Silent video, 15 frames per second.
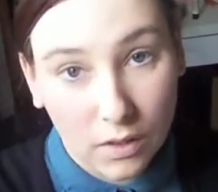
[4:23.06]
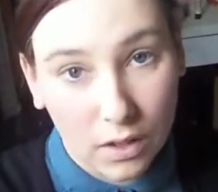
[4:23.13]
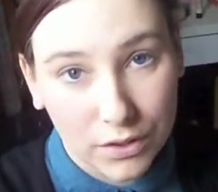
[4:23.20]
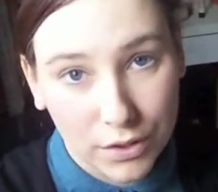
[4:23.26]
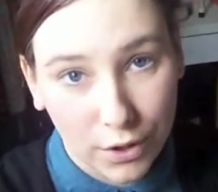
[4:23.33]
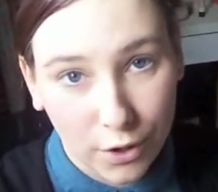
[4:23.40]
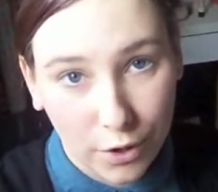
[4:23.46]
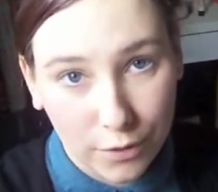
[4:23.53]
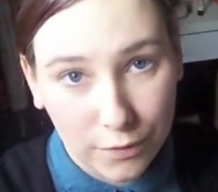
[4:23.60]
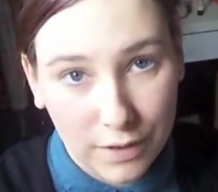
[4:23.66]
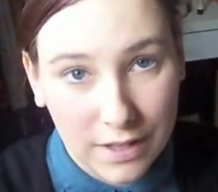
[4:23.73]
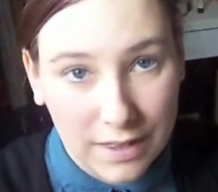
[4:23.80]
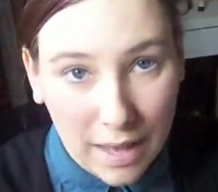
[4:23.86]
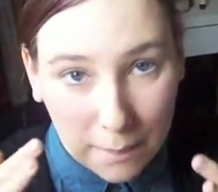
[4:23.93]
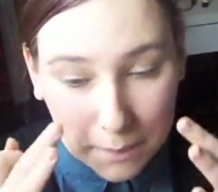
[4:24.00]
So
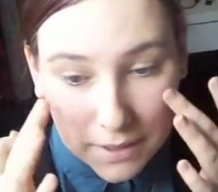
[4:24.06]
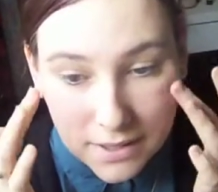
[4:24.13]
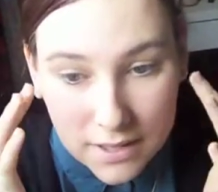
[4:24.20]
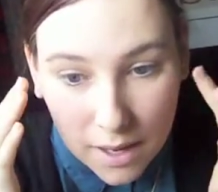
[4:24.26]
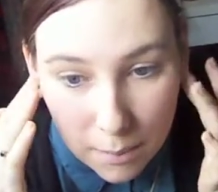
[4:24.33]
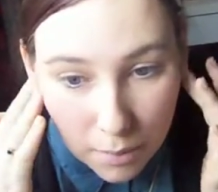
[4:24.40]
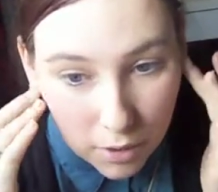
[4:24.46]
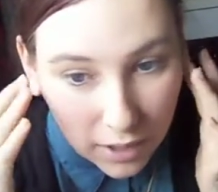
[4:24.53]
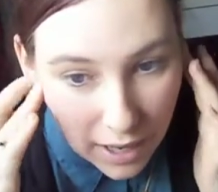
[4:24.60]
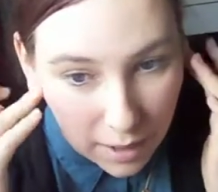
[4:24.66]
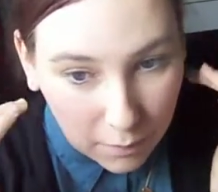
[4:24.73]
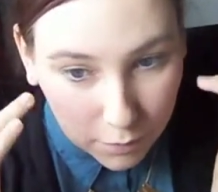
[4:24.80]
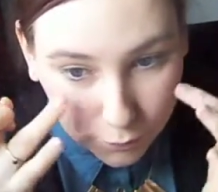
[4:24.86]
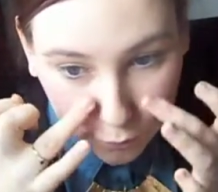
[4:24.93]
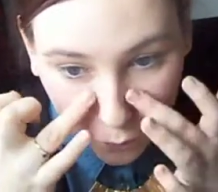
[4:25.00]
hopefully that picks up on
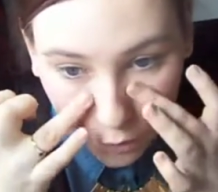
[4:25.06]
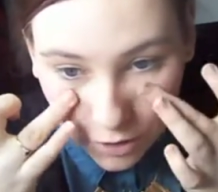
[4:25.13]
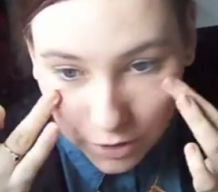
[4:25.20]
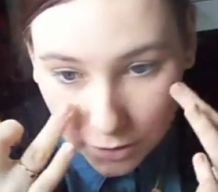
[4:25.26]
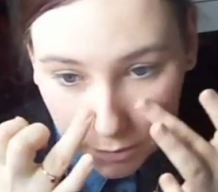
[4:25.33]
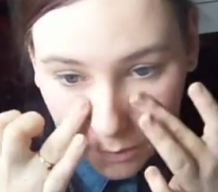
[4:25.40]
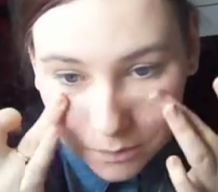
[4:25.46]
camera for you.